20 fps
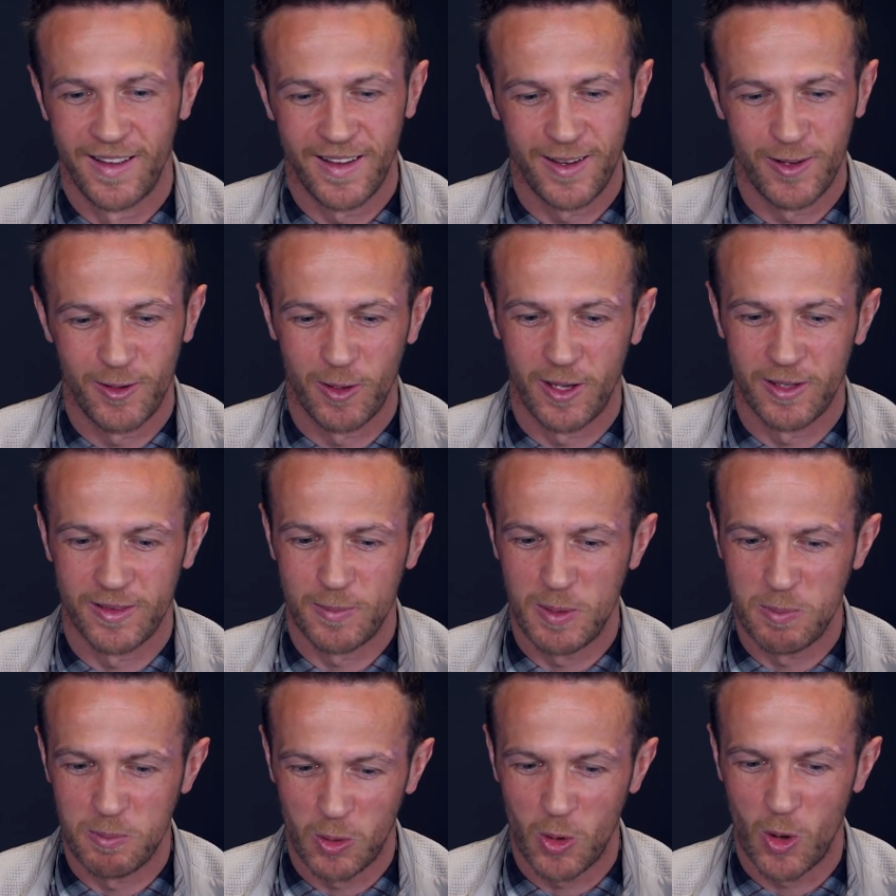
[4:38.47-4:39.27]
You know,
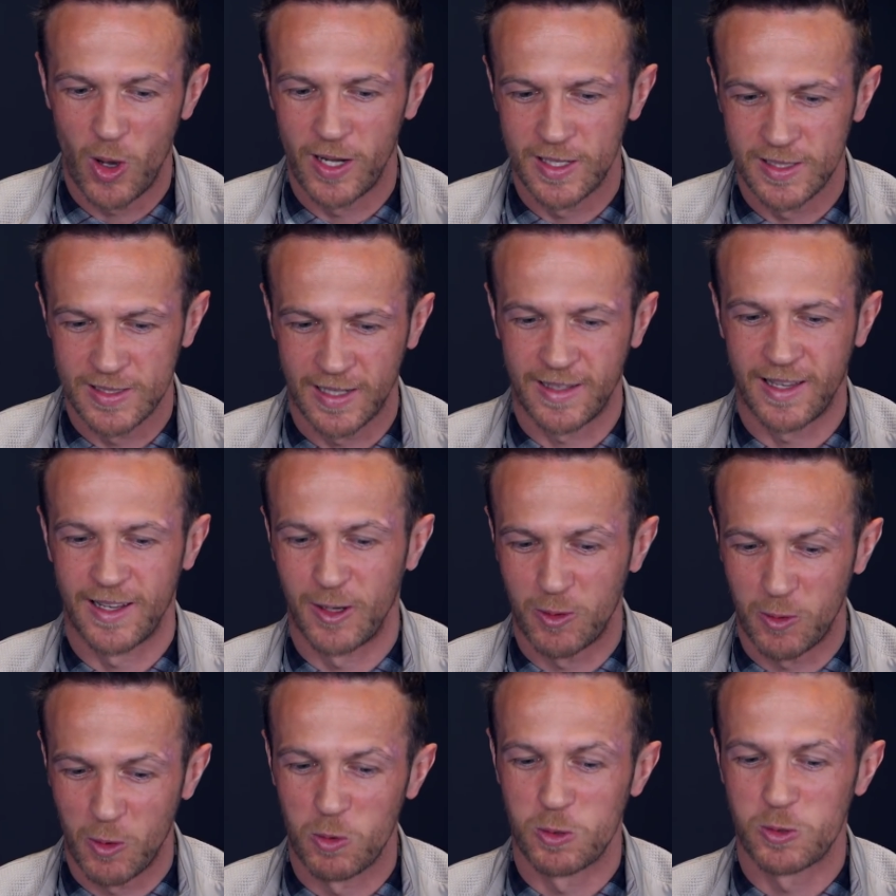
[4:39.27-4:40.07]
I'd been brought in as a kind
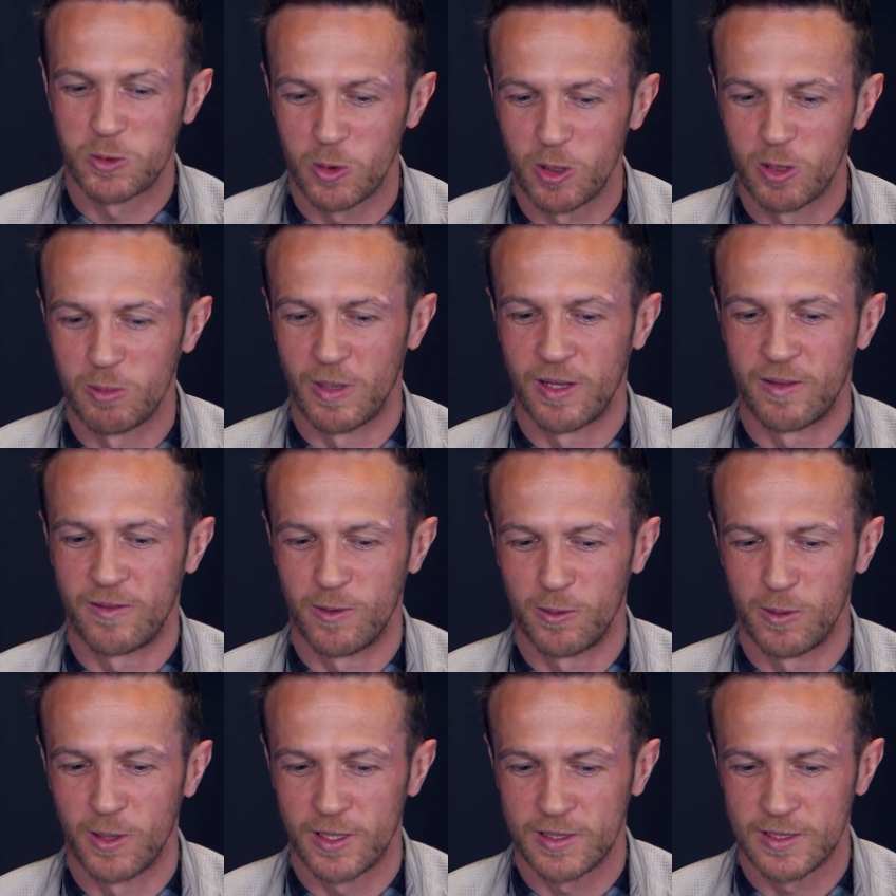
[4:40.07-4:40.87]
of goal-scoring
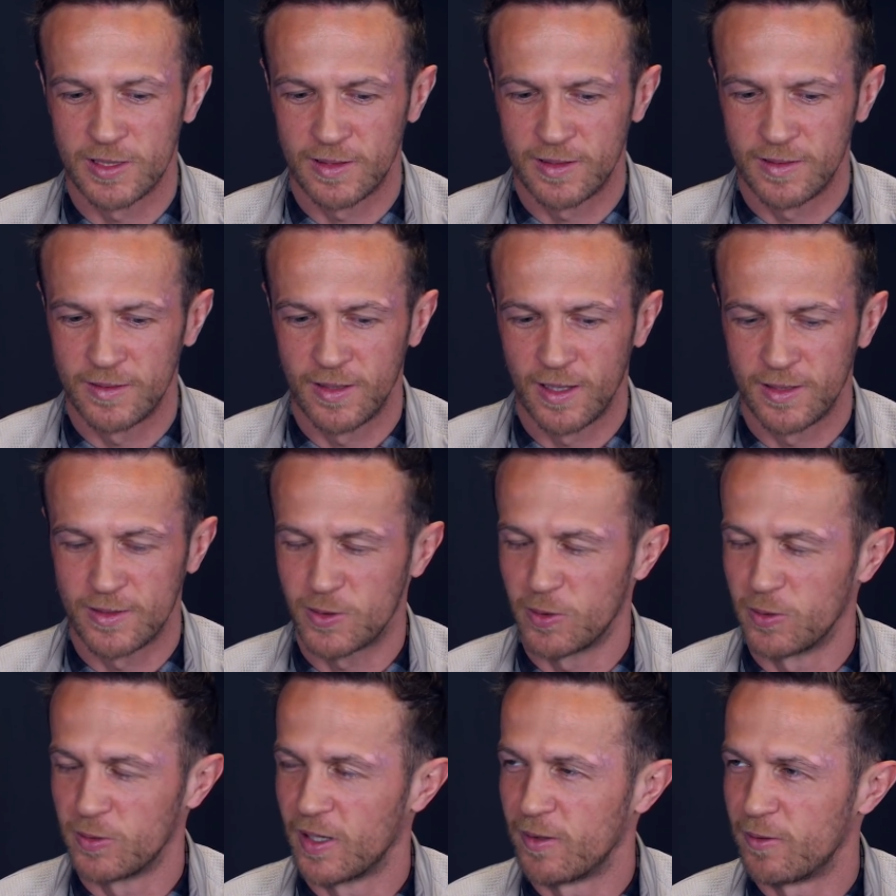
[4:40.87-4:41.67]
midfielder because I'd, I'd
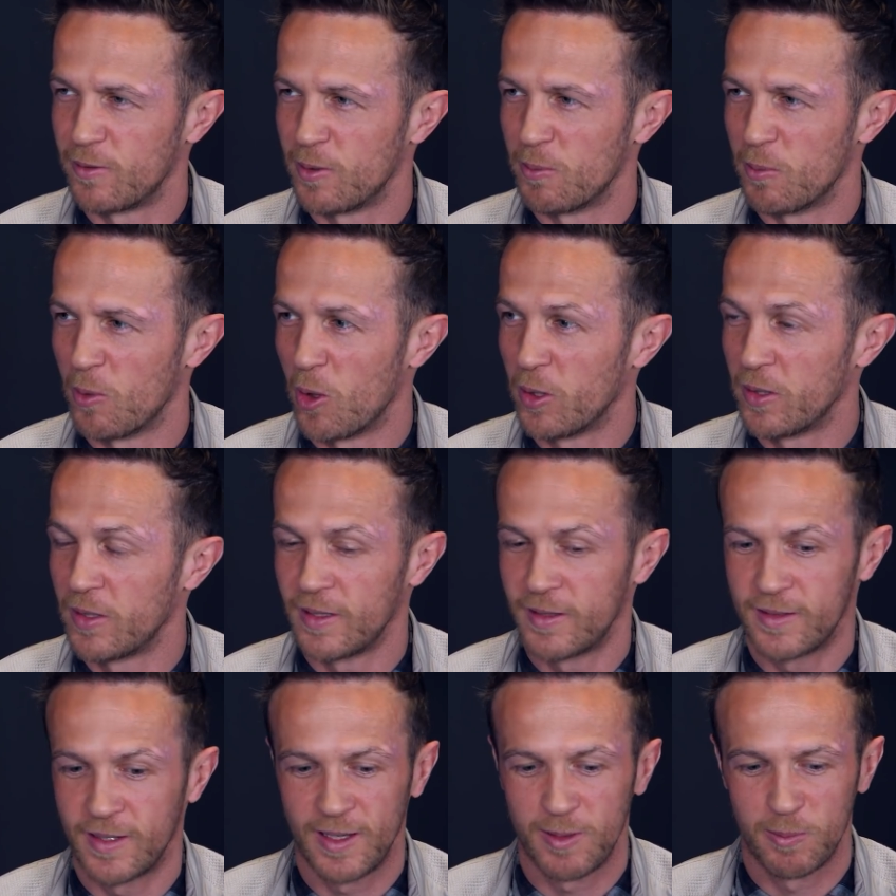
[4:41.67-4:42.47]
scored a few at Morton
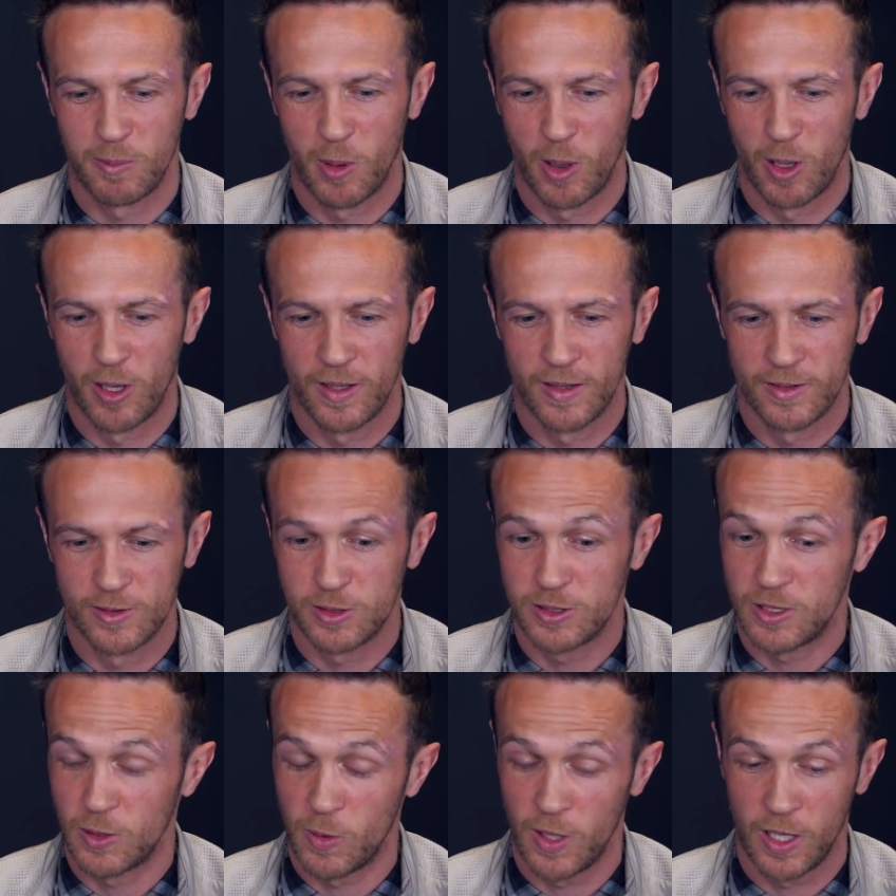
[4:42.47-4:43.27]
at the time, but
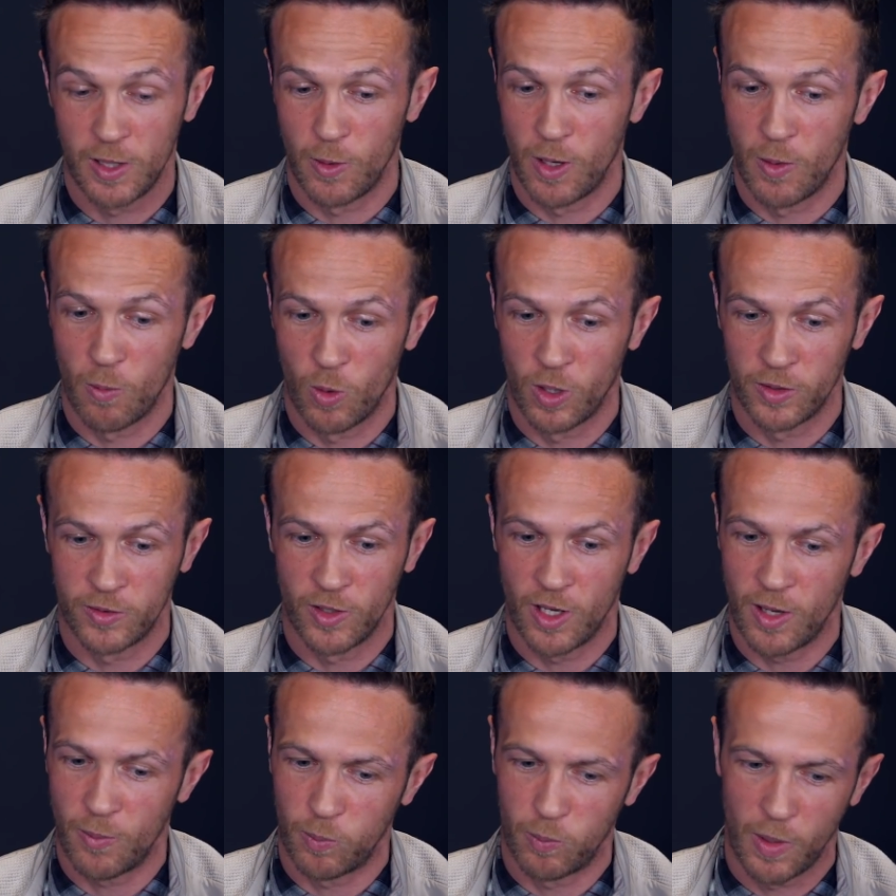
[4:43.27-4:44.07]
just the way it, it
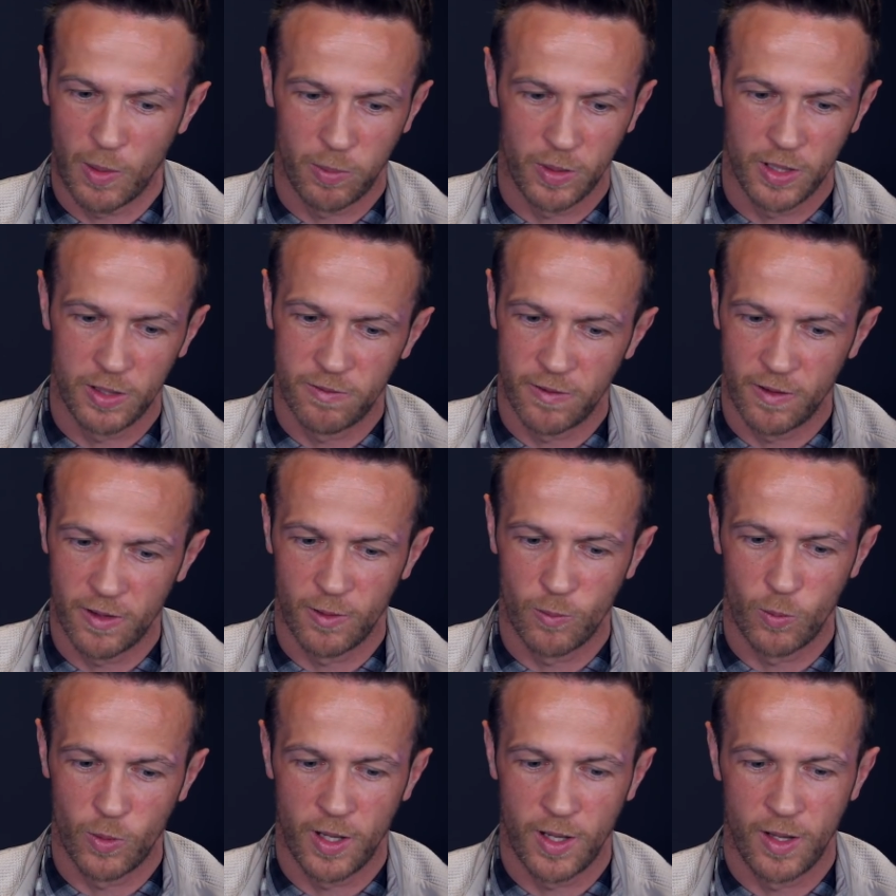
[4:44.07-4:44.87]
worked out, I, I played
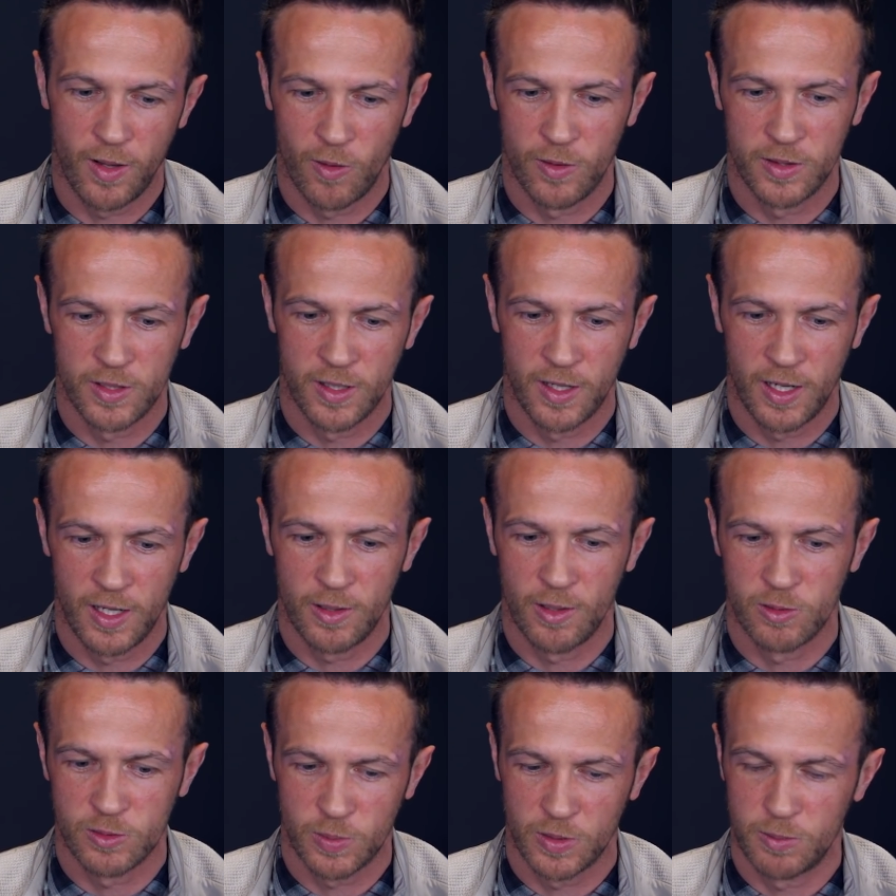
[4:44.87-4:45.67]
further uh, on the right
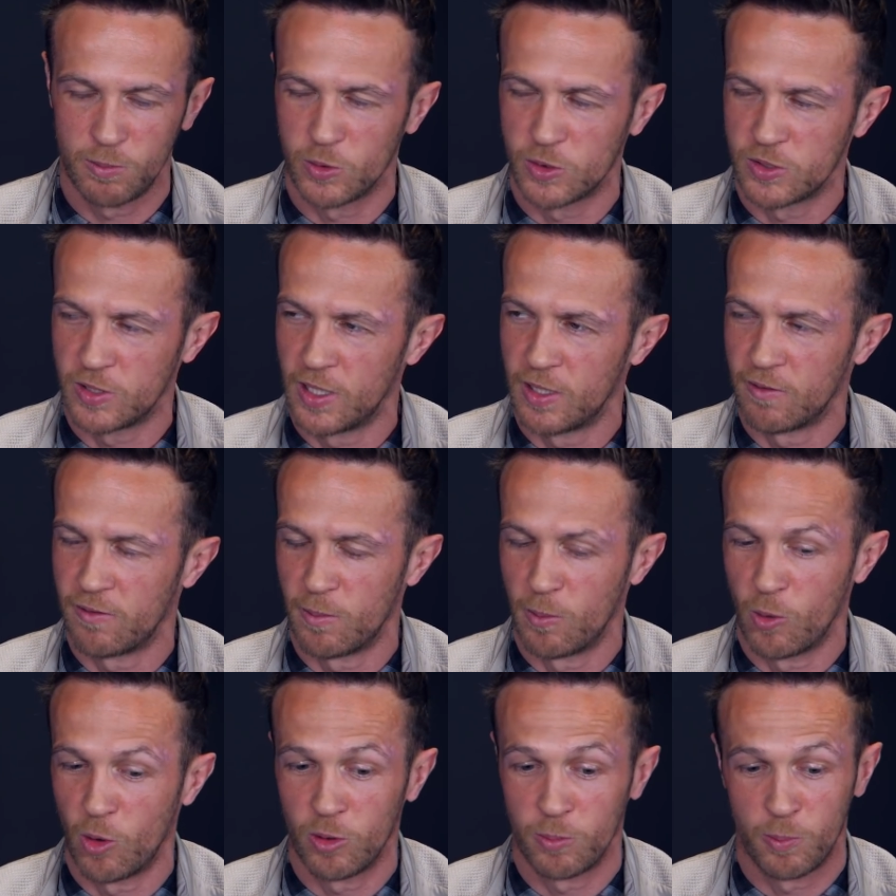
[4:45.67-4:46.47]
and I was playing more centre
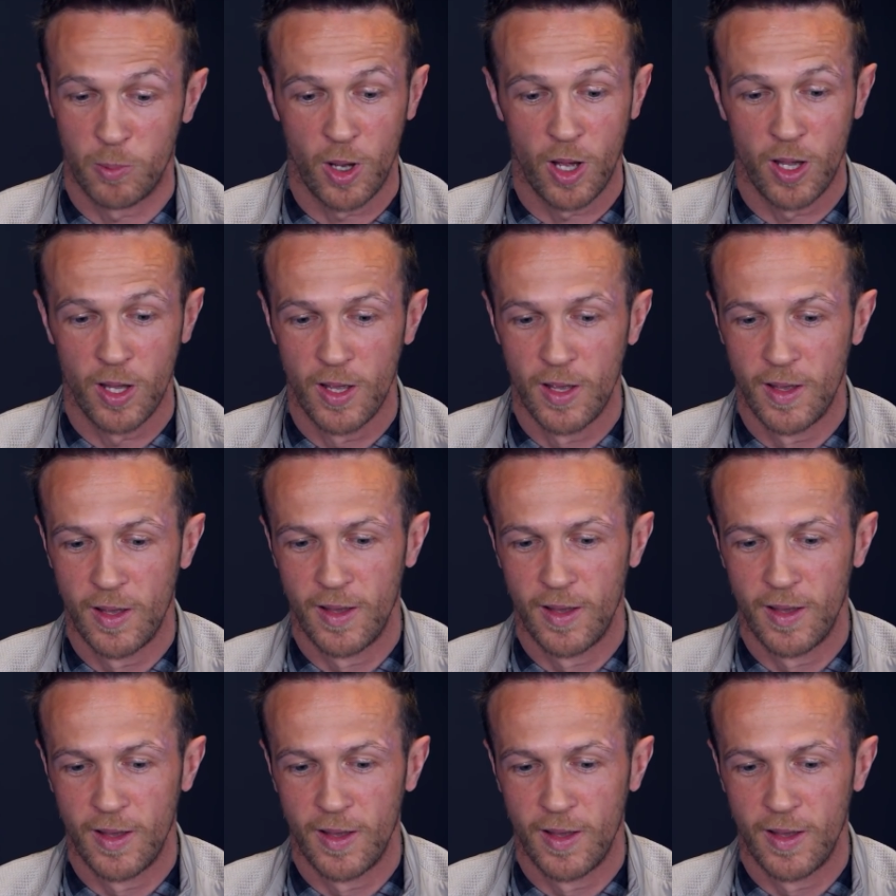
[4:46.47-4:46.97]
for Morton. But,